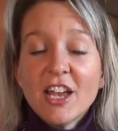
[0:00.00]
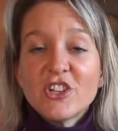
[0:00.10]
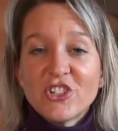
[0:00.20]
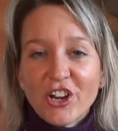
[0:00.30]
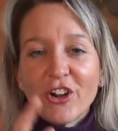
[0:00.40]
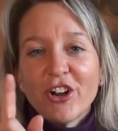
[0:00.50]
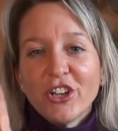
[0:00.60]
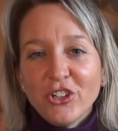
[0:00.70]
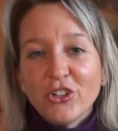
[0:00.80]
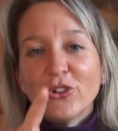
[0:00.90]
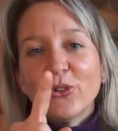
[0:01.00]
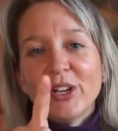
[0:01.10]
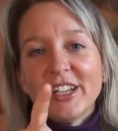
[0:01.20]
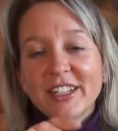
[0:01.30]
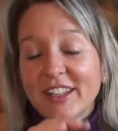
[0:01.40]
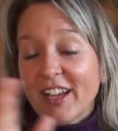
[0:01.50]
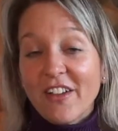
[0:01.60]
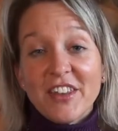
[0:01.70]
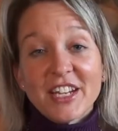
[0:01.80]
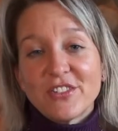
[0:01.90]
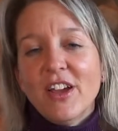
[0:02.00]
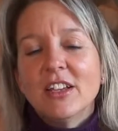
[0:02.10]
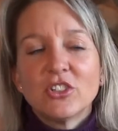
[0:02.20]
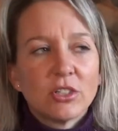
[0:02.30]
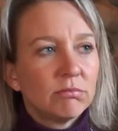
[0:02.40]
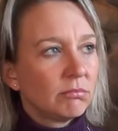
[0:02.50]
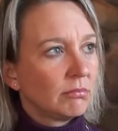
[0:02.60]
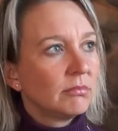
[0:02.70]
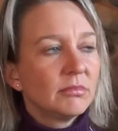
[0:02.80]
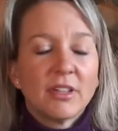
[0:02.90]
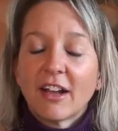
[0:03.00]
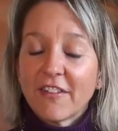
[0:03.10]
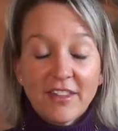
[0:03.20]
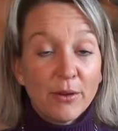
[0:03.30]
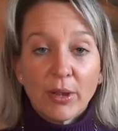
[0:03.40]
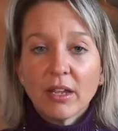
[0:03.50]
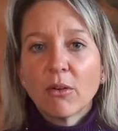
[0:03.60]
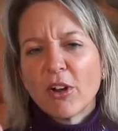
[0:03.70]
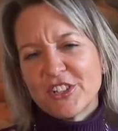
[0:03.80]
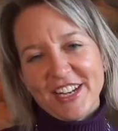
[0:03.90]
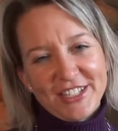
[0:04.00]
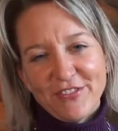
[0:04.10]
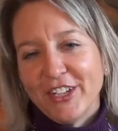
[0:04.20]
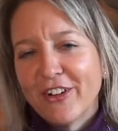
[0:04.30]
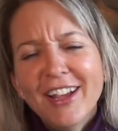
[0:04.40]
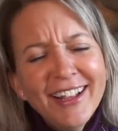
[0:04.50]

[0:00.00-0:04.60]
share you on the next, anyway, watch the next video.